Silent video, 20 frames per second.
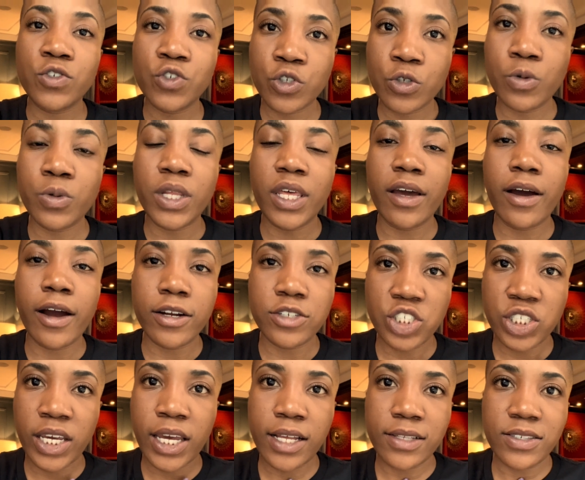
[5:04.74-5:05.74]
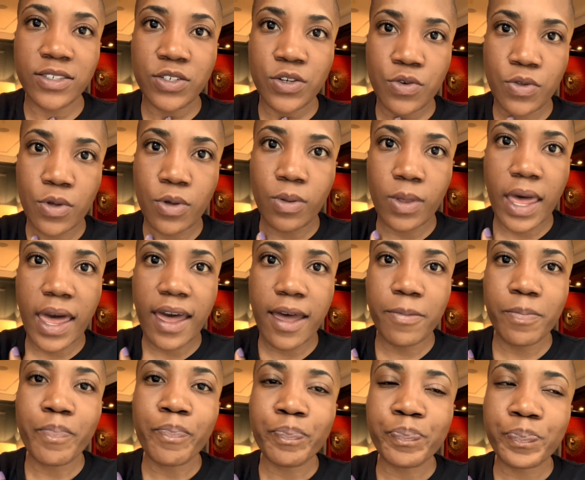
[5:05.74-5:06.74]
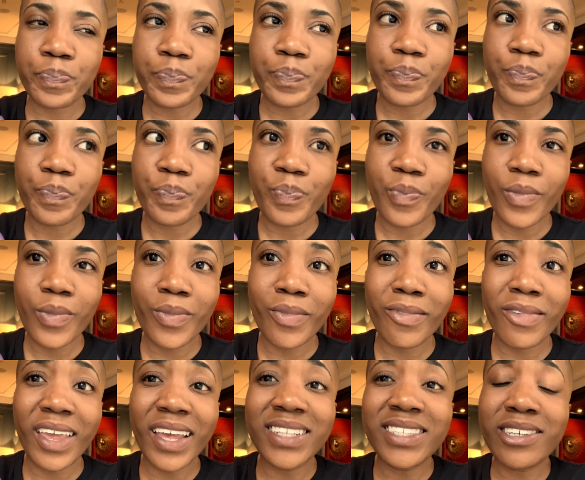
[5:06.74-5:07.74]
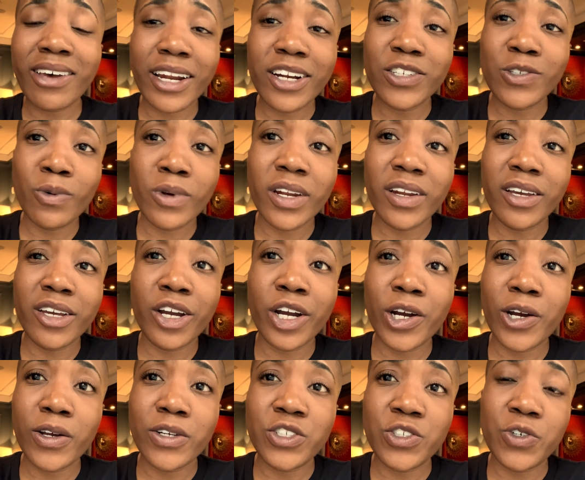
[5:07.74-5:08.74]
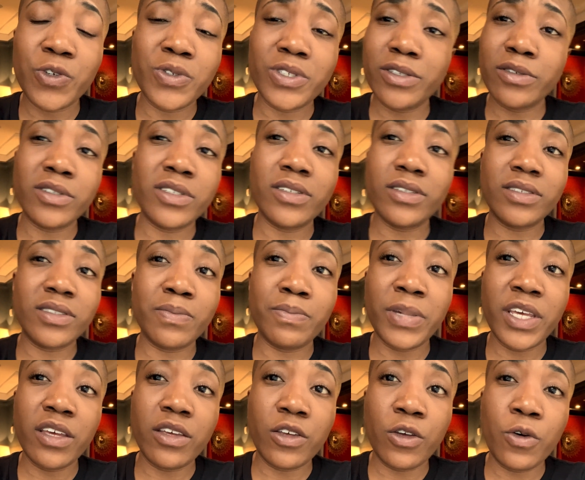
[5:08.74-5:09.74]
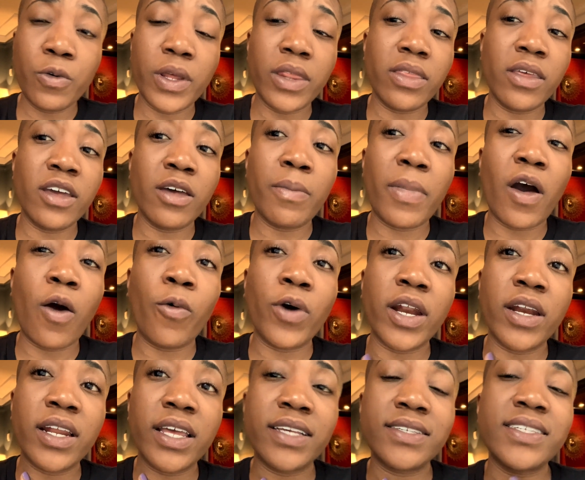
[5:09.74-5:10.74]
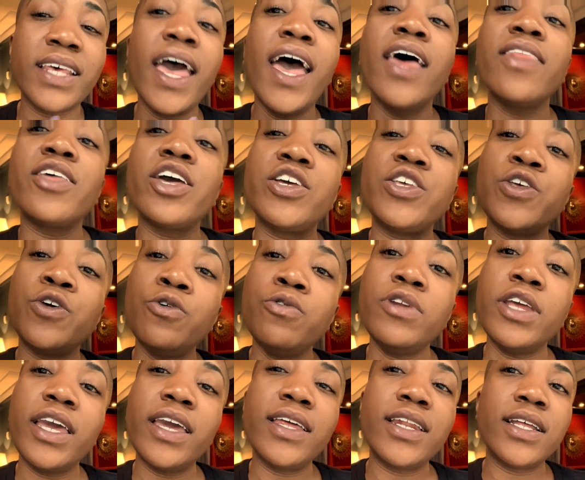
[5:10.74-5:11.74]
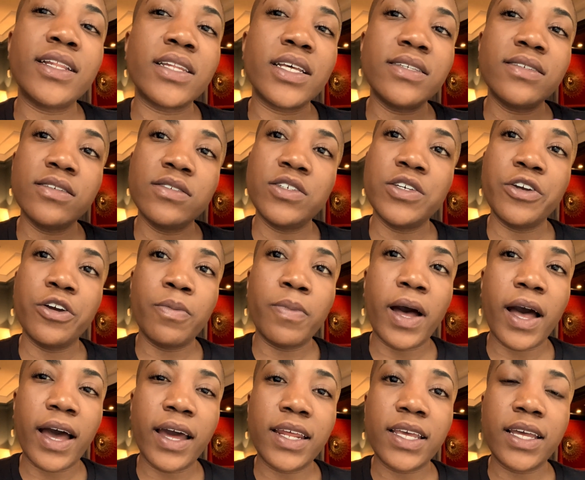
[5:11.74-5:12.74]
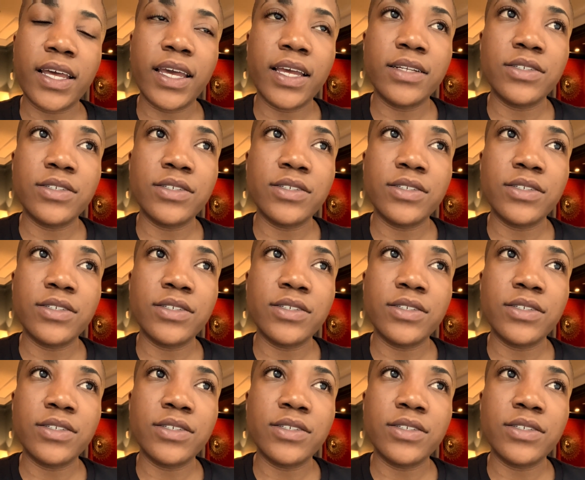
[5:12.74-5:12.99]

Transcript: truly our chance to do that. And so I just want to encourage you to just be you and think about what it is that you need and listen to your body,